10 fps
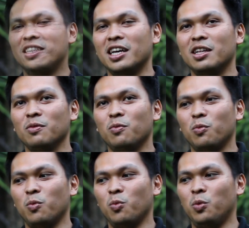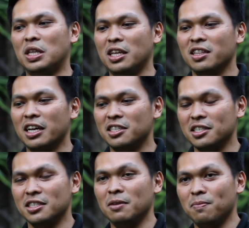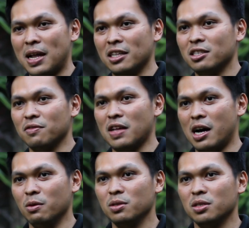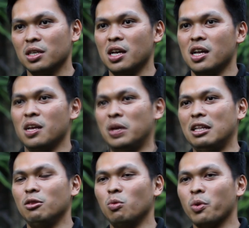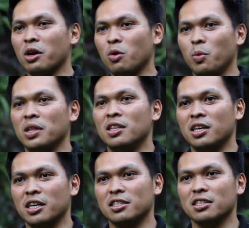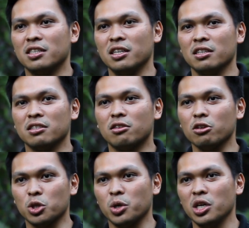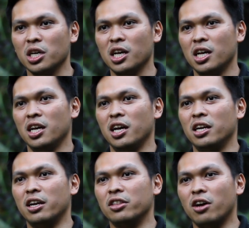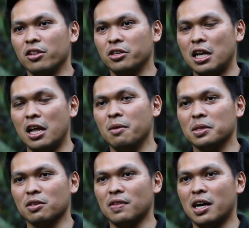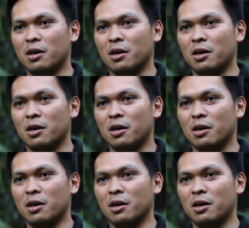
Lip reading: Then we need the existing plans of the house. We need to work with the existing structure and the other elements of the